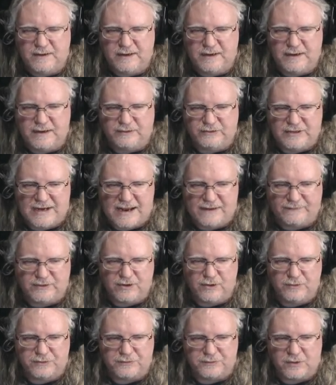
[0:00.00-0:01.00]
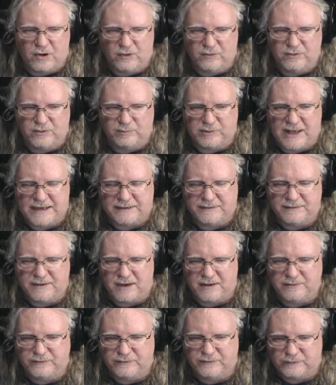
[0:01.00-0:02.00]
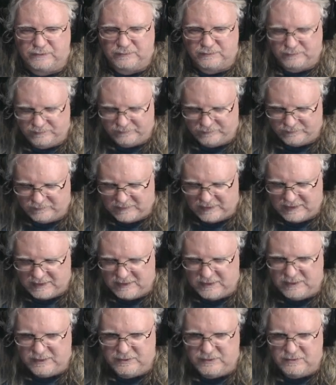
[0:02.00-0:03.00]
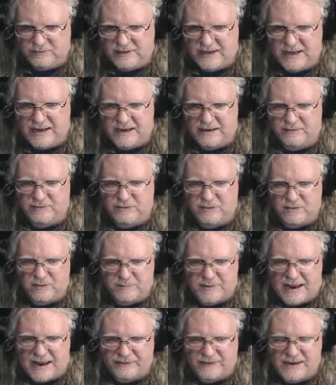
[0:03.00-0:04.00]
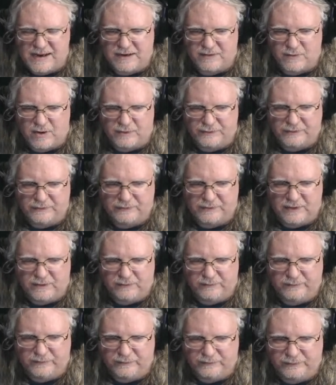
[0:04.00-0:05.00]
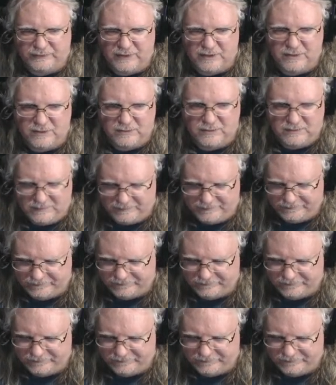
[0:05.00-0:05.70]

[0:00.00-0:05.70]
And you have to go through all the black dots. Your path can't cross itself, so